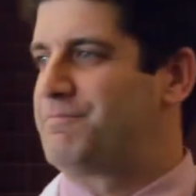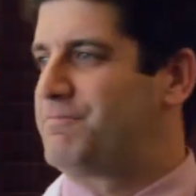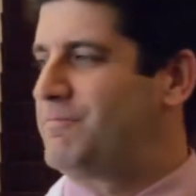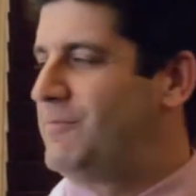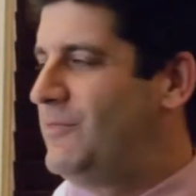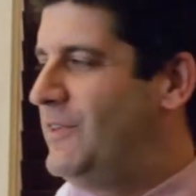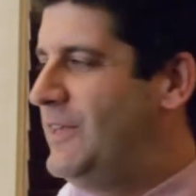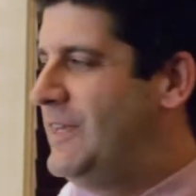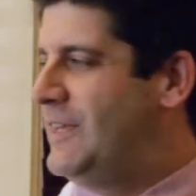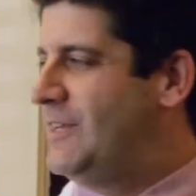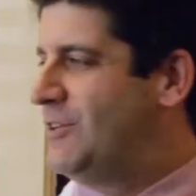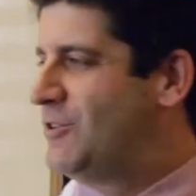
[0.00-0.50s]

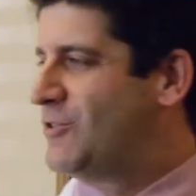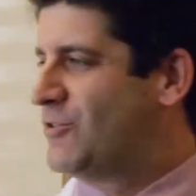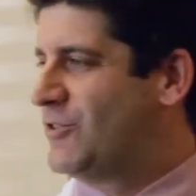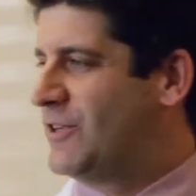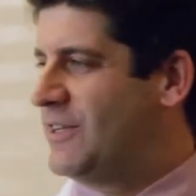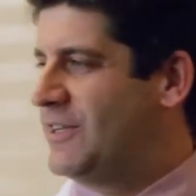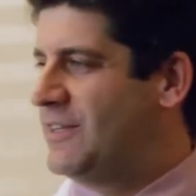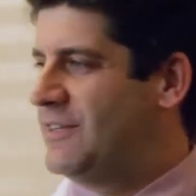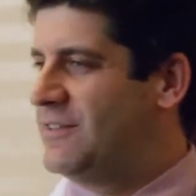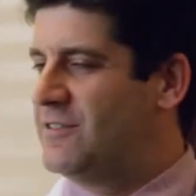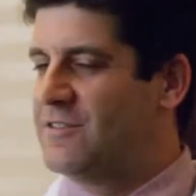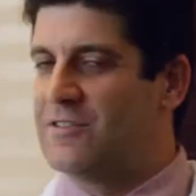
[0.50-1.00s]
lean
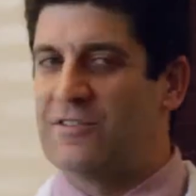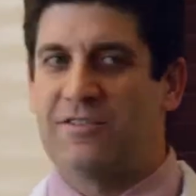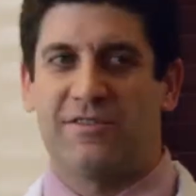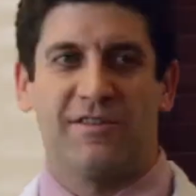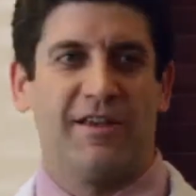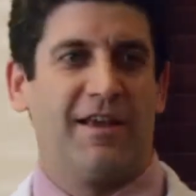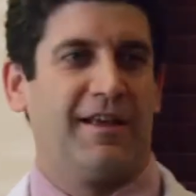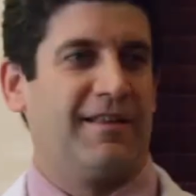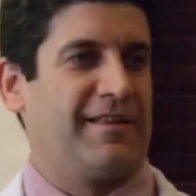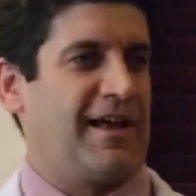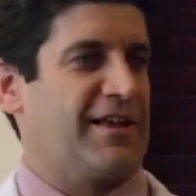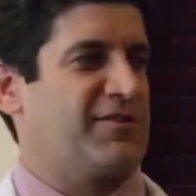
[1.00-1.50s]
greens,
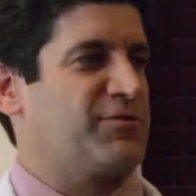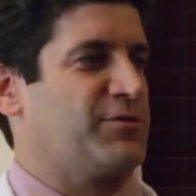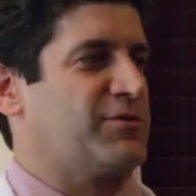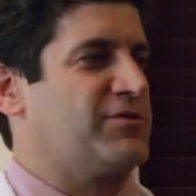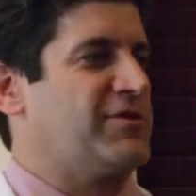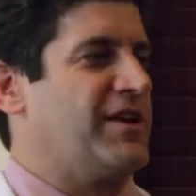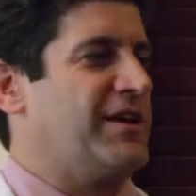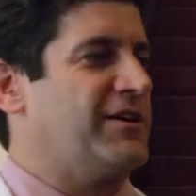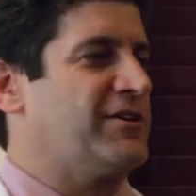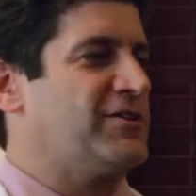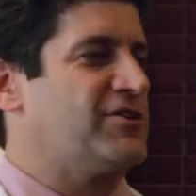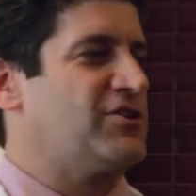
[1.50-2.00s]
that's what's
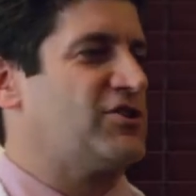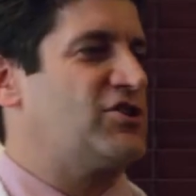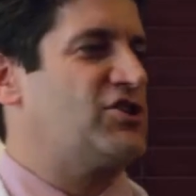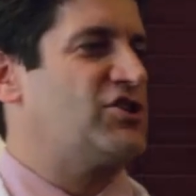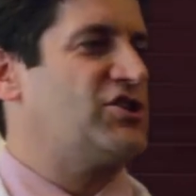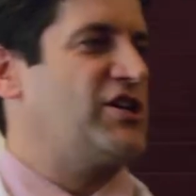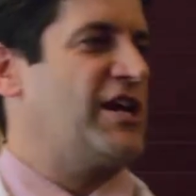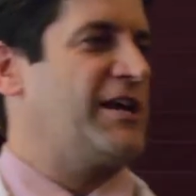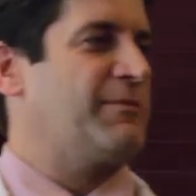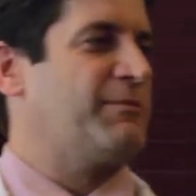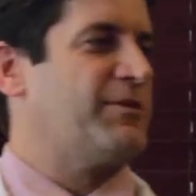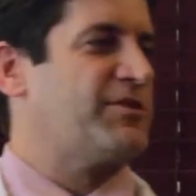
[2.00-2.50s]
known as a
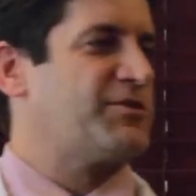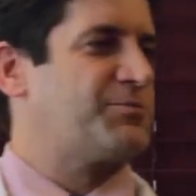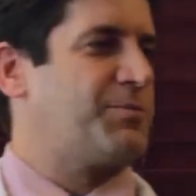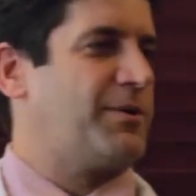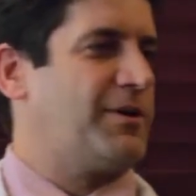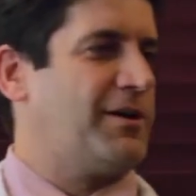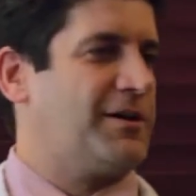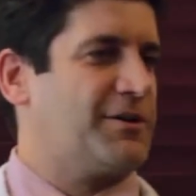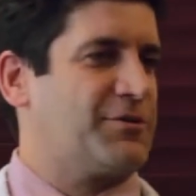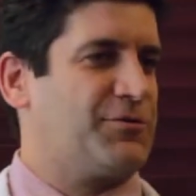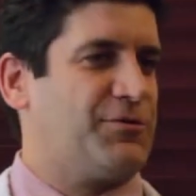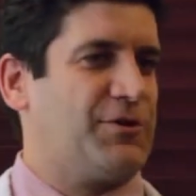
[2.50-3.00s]
shameless
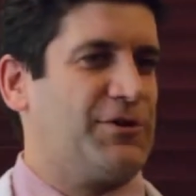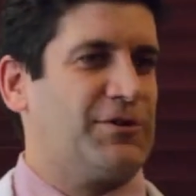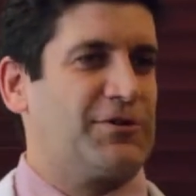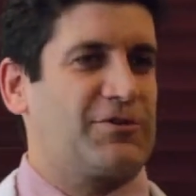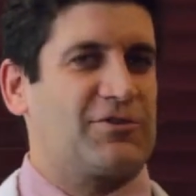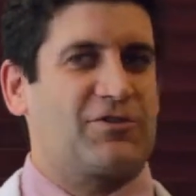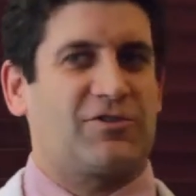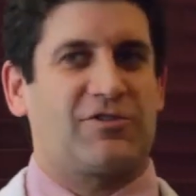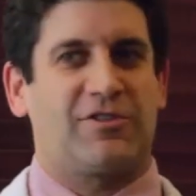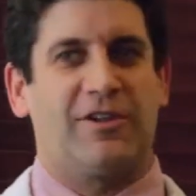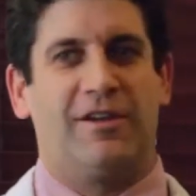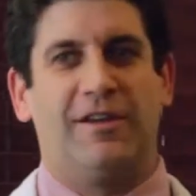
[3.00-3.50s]
plug,
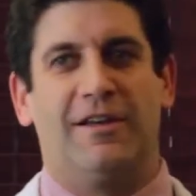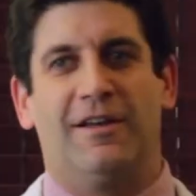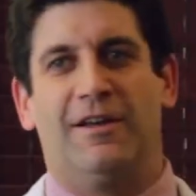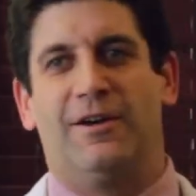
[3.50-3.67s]
folks.